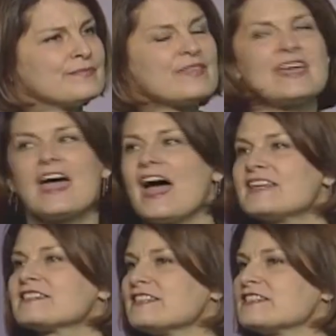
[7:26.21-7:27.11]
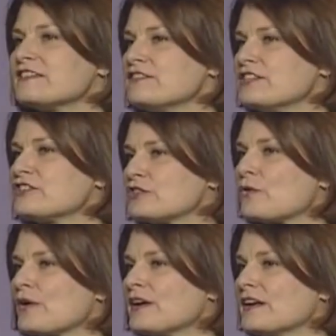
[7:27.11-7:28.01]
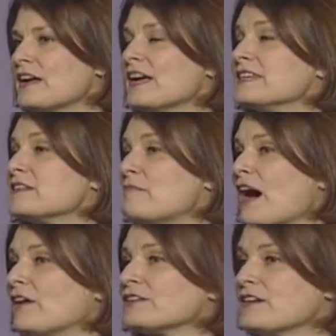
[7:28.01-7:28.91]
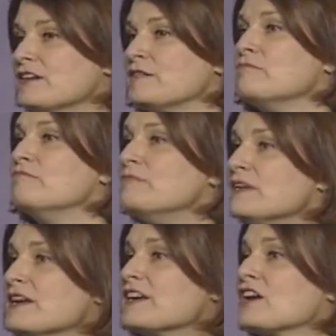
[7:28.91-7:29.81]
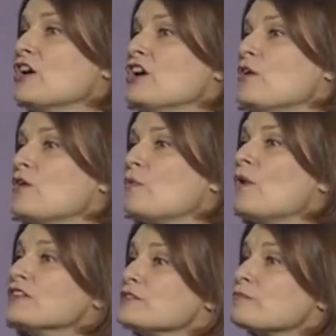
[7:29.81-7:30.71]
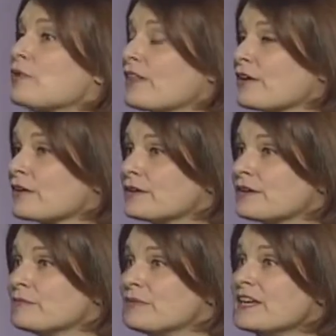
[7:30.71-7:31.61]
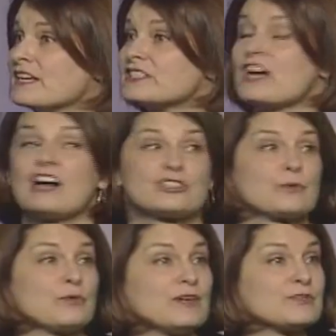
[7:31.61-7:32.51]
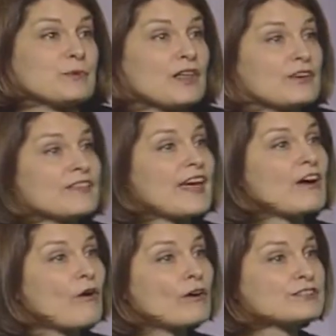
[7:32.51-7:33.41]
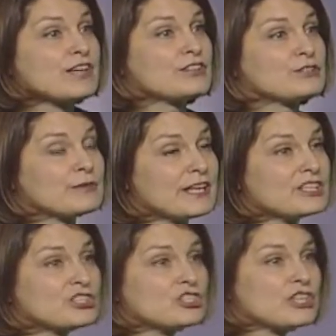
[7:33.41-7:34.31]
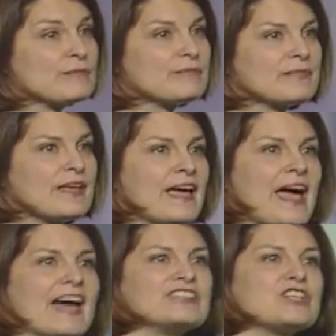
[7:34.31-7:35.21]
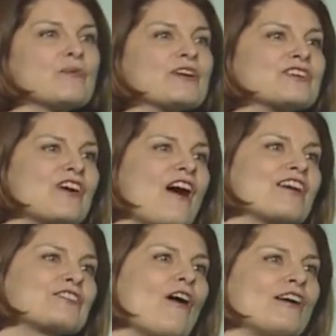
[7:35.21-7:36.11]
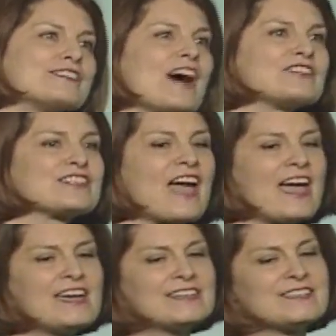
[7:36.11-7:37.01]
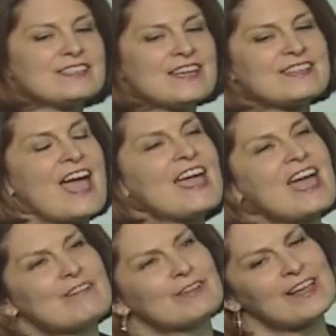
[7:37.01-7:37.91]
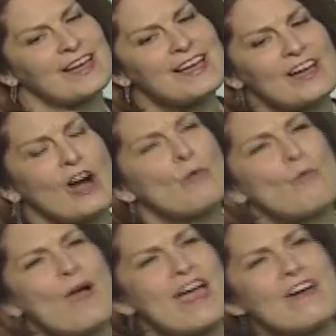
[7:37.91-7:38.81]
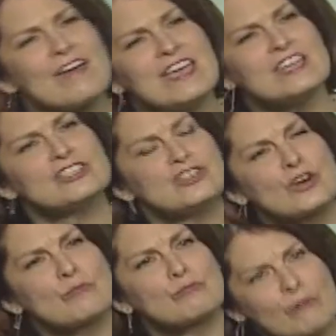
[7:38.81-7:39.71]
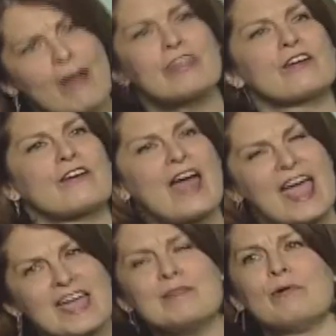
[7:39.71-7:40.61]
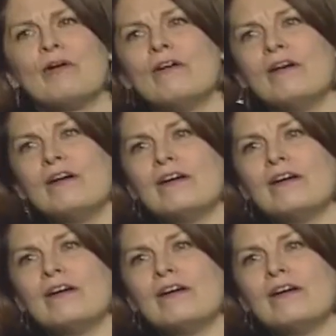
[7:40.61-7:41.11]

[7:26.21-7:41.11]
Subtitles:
The essence of this story is about being one's brother, being in touch with one's brother, that horizontal relationship. And so when God calls out to Cain and says, Ehevel achicha, where is your brother Abel?